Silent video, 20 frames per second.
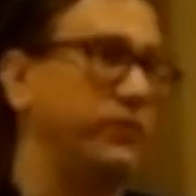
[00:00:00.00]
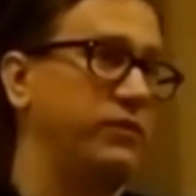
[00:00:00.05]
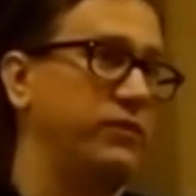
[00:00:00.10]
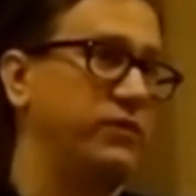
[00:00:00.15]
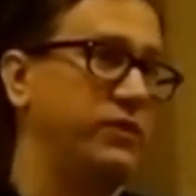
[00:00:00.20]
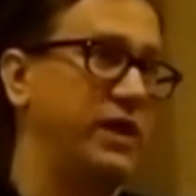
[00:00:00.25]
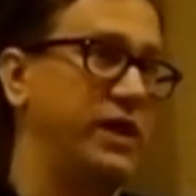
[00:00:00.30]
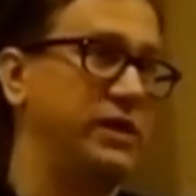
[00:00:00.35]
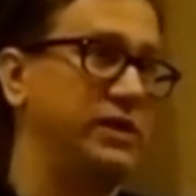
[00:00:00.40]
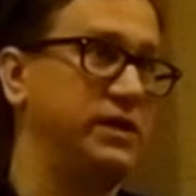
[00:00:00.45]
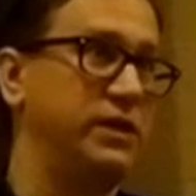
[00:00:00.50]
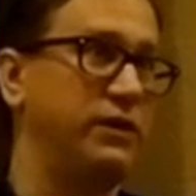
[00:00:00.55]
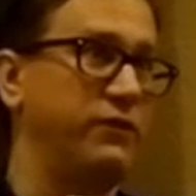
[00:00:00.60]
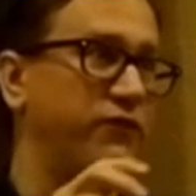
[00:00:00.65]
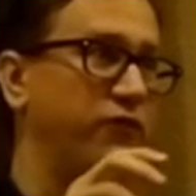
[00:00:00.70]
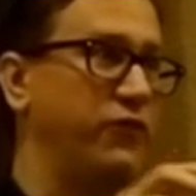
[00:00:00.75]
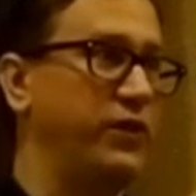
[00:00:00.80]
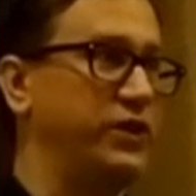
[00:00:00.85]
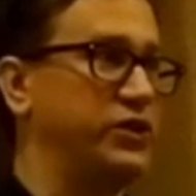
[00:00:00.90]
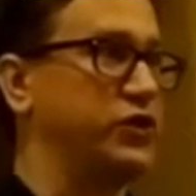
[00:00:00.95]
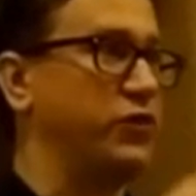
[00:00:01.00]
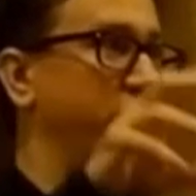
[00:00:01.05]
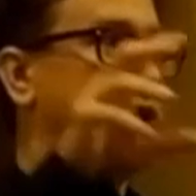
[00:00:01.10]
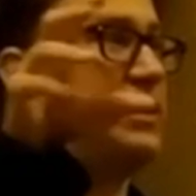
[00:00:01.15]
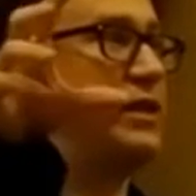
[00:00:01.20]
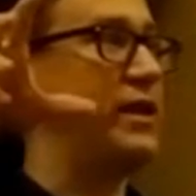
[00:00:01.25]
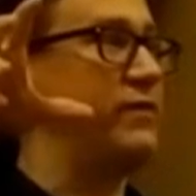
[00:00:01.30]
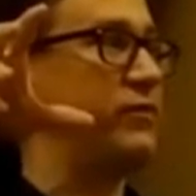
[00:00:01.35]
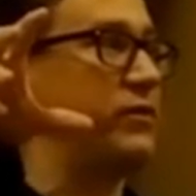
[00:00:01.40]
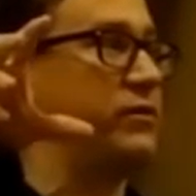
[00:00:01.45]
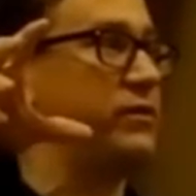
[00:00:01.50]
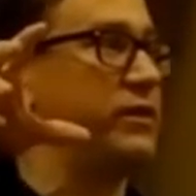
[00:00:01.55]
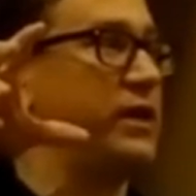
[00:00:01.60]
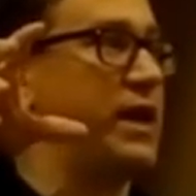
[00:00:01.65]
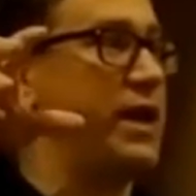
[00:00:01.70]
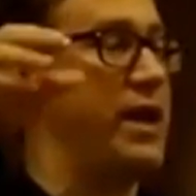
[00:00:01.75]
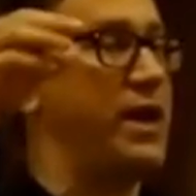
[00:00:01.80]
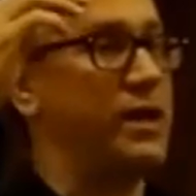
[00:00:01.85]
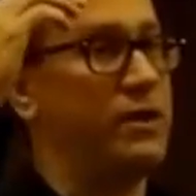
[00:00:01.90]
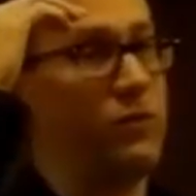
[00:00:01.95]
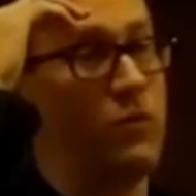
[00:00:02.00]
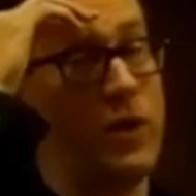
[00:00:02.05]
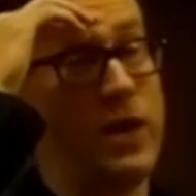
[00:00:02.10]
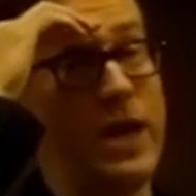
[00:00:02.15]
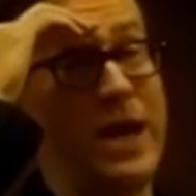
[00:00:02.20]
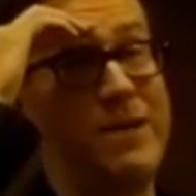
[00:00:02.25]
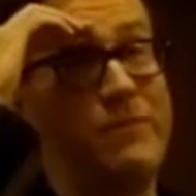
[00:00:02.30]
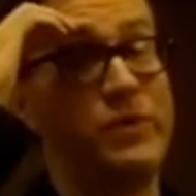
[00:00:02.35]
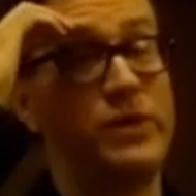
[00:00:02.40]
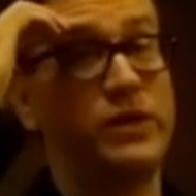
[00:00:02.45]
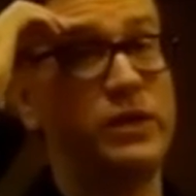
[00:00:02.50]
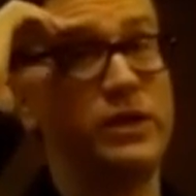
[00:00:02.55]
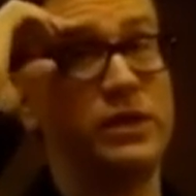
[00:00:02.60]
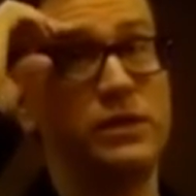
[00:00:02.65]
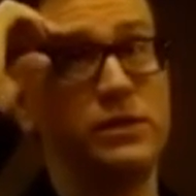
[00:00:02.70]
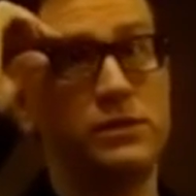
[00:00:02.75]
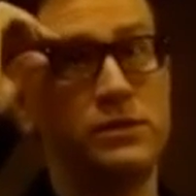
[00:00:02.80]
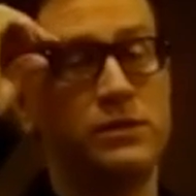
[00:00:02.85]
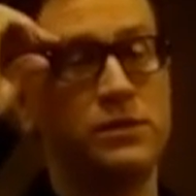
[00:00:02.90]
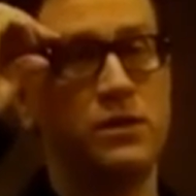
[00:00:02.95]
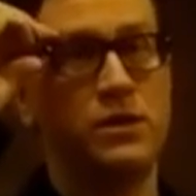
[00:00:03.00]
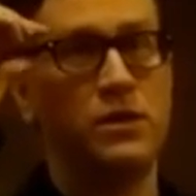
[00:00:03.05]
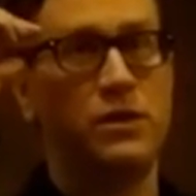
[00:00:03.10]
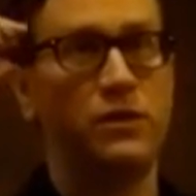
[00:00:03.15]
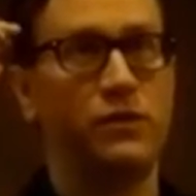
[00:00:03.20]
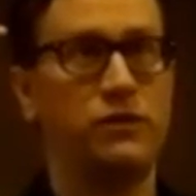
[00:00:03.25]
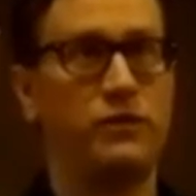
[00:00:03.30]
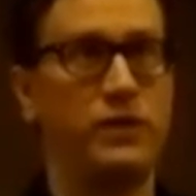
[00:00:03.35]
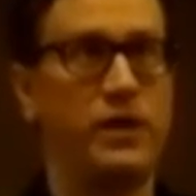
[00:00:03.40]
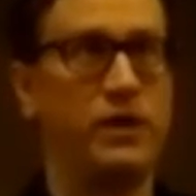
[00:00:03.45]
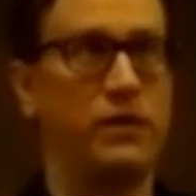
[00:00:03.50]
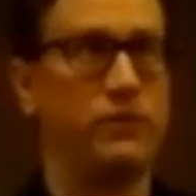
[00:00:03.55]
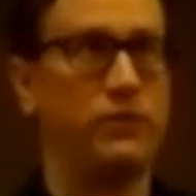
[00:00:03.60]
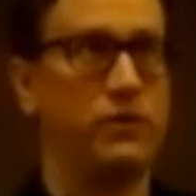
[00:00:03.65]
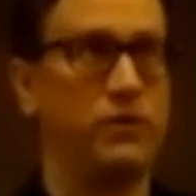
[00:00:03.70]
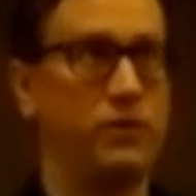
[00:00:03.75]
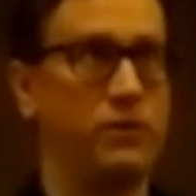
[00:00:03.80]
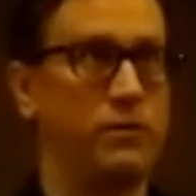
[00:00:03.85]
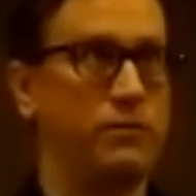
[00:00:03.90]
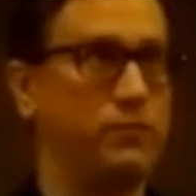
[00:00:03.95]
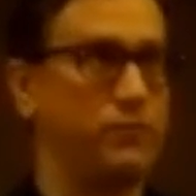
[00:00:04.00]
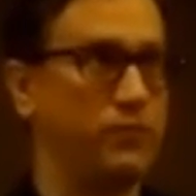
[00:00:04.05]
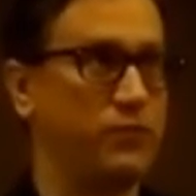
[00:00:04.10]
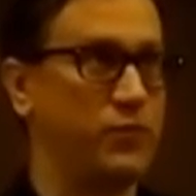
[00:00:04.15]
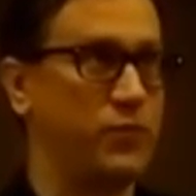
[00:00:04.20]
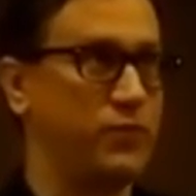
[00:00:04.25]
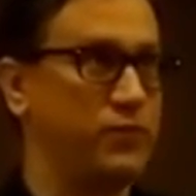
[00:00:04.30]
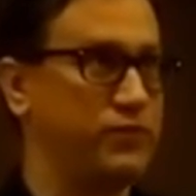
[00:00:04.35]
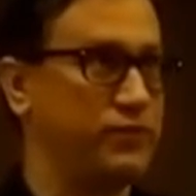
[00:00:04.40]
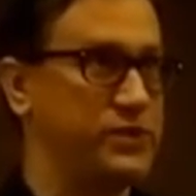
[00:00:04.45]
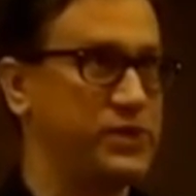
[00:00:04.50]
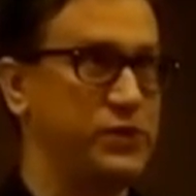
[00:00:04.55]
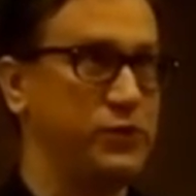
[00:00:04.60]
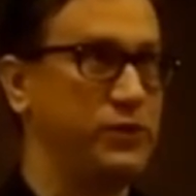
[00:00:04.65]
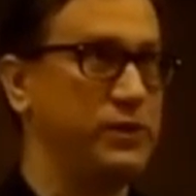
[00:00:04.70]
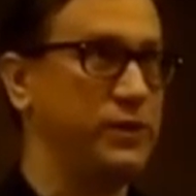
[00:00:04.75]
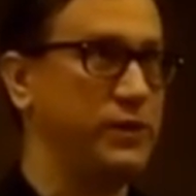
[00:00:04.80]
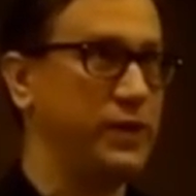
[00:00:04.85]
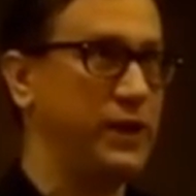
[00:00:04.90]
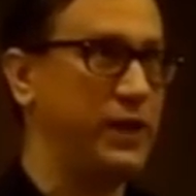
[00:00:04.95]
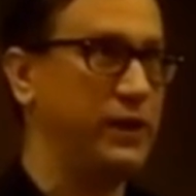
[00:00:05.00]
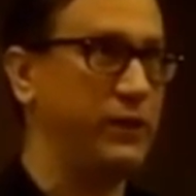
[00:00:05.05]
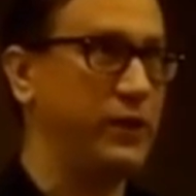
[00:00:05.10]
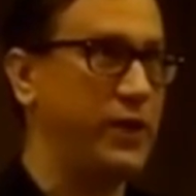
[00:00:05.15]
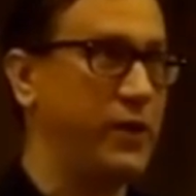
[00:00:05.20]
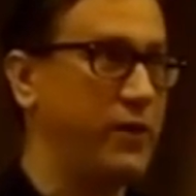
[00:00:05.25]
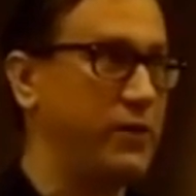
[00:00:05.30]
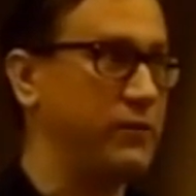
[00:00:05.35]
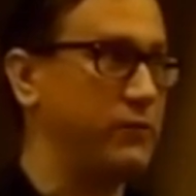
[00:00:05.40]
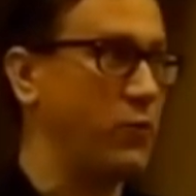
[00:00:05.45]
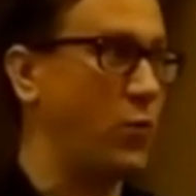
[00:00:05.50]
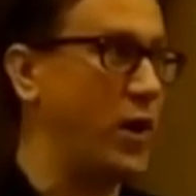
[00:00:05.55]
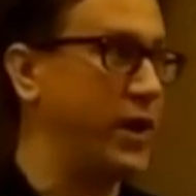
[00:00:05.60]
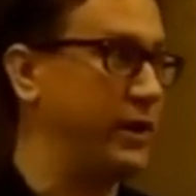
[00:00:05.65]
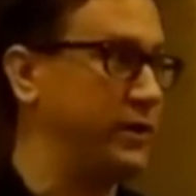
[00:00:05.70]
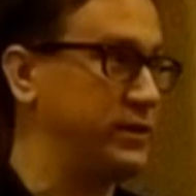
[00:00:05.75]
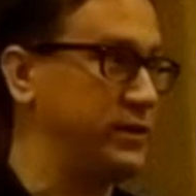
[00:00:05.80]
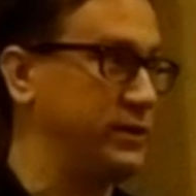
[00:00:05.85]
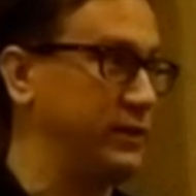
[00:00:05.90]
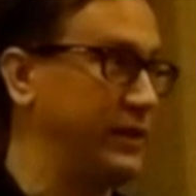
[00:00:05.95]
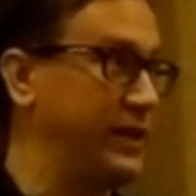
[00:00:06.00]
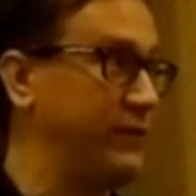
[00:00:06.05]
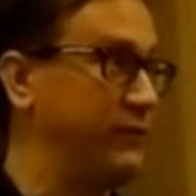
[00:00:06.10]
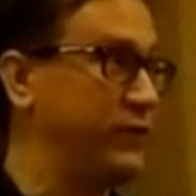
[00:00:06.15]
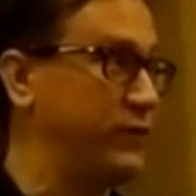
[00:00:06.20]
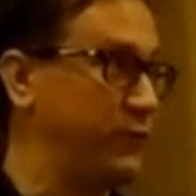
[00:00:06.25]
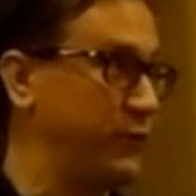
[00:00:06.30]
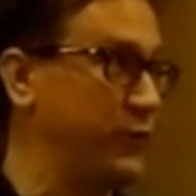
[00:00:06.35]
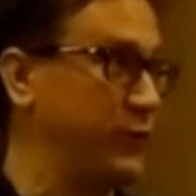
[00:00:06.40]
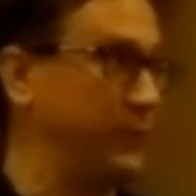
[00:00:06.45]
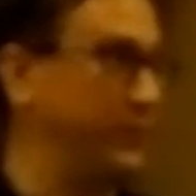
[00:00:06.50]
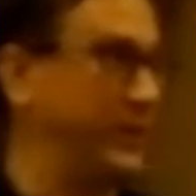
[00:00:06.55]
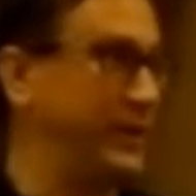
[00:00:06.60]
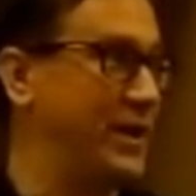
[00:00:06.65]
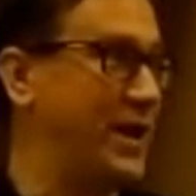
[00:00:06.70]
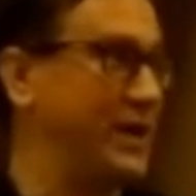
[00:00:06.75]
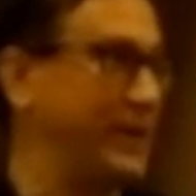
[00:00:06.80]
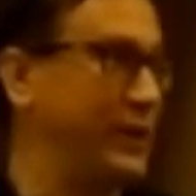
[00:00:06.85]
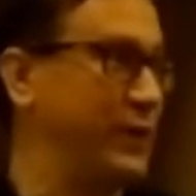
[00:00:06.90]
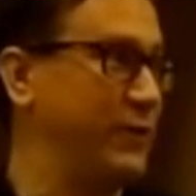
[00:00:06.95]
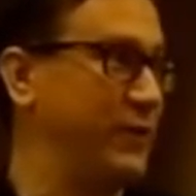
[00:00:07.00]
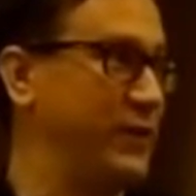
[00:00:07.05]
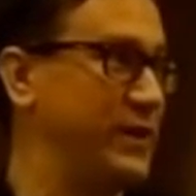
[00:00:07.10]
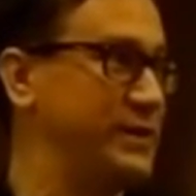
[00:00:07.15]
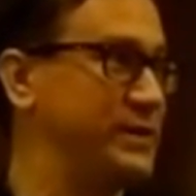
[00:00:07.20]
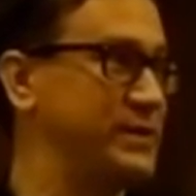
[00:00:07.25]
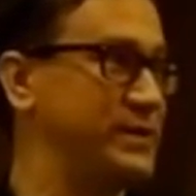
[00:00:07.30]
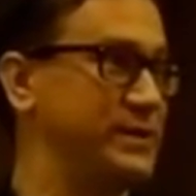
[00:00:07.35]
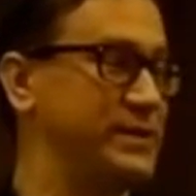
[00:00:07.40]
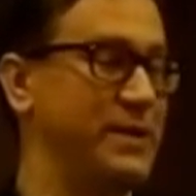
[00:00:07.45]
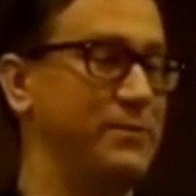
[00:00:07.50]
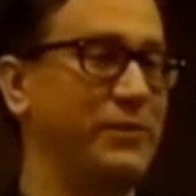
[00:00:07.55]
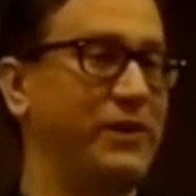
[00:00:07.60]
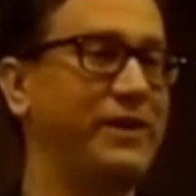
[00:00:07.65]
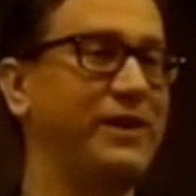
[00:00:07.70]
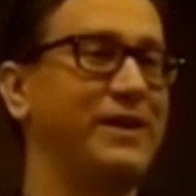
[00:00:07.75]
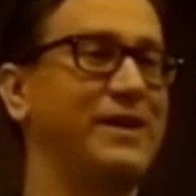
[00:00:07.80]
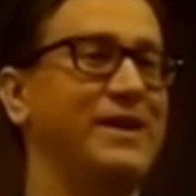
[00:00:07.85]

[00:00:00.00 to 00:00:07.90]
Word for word: they did it for each grade level, and what happened is the student in there wanted to leave the room and not hear this assembly.